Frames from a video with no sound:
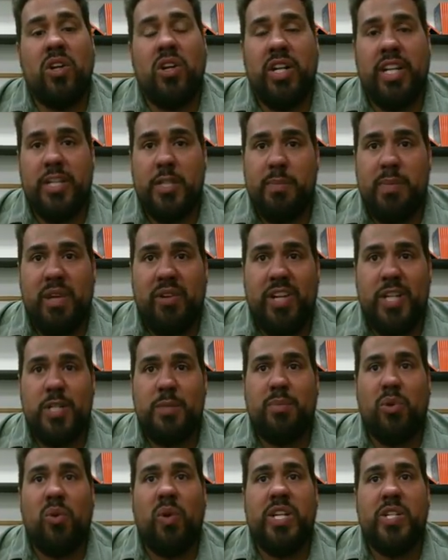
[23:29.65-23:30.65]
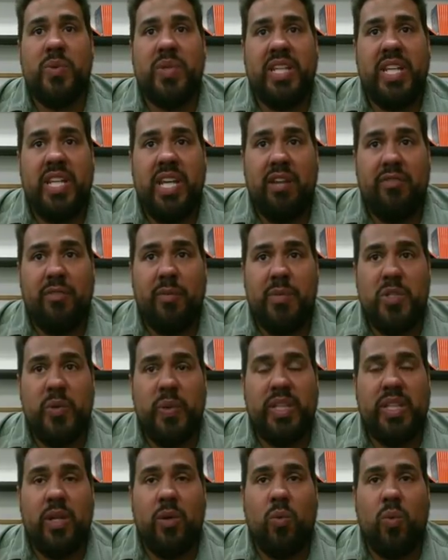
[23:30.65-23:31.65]
earn experience points, what they get from
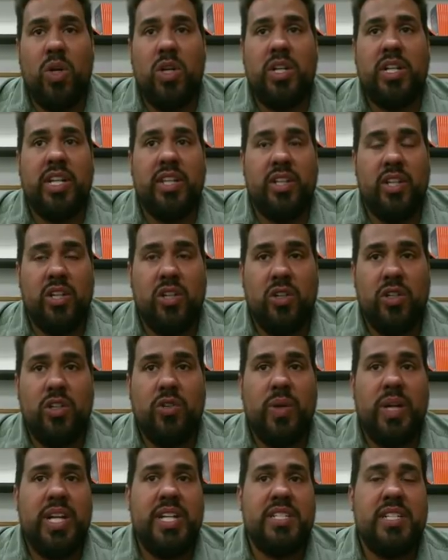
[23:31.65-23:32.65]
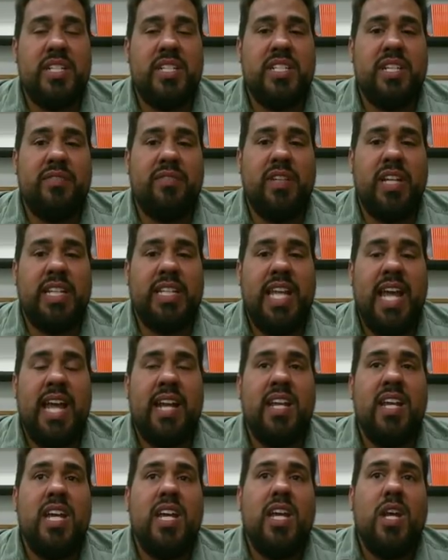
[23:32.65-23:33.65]
doing their work and their good grades and stuff like that,